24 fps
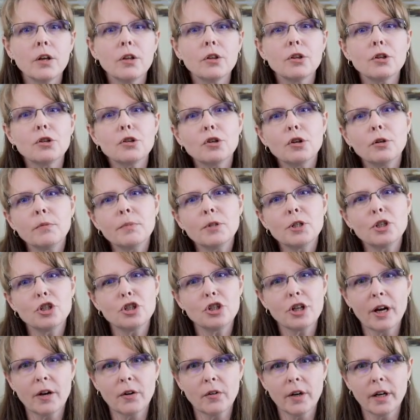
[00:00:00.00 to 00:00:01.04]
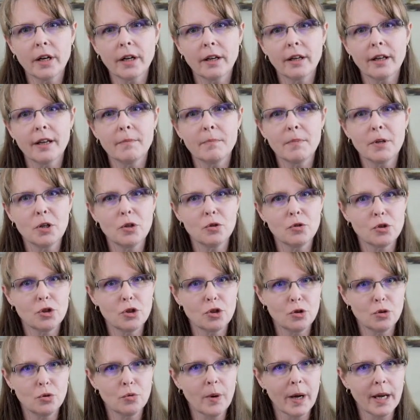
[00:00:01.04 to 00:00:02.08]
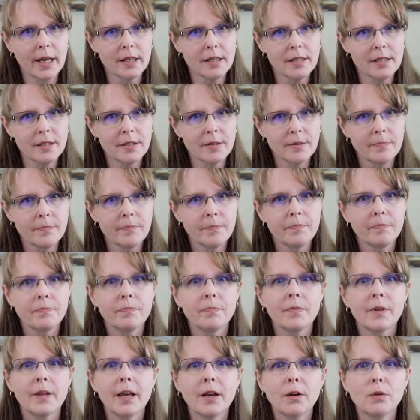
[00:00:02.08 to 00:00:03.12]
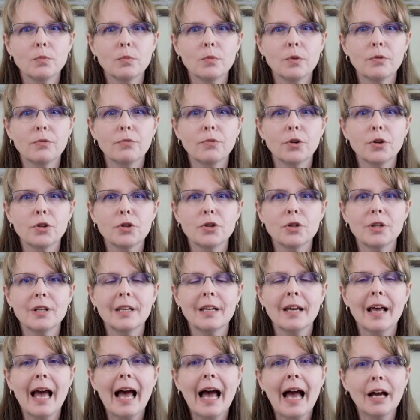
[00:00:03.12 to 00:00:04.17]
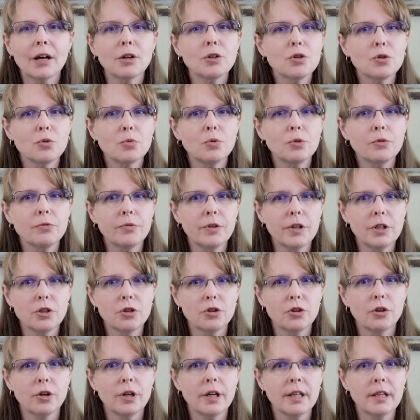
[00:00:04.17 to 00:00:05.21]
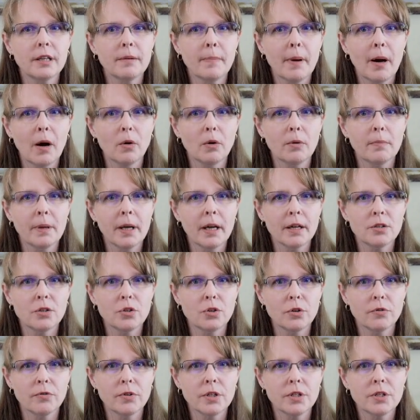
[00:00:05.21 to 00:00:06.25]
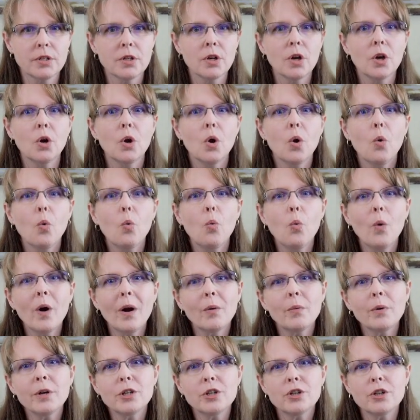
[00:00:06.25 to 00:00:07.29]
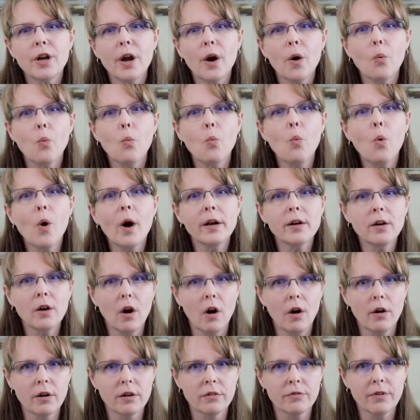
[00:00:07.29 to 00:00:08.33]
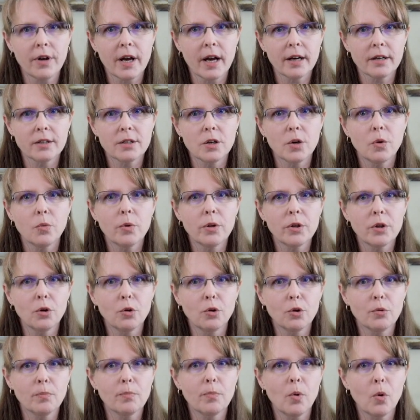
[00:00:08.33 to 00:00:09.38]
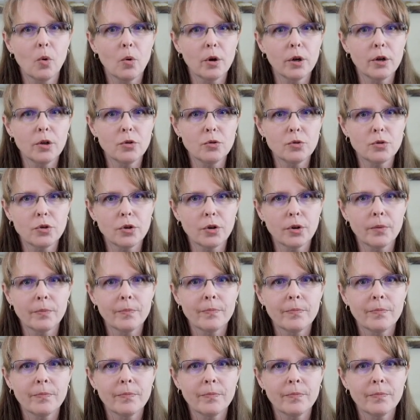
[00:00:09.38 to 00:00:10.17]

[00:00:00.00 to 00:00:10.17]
The term sharing can be used 2 ways. It can refer to the actual feature in the Power BI service where we share one artifact with a group or a user.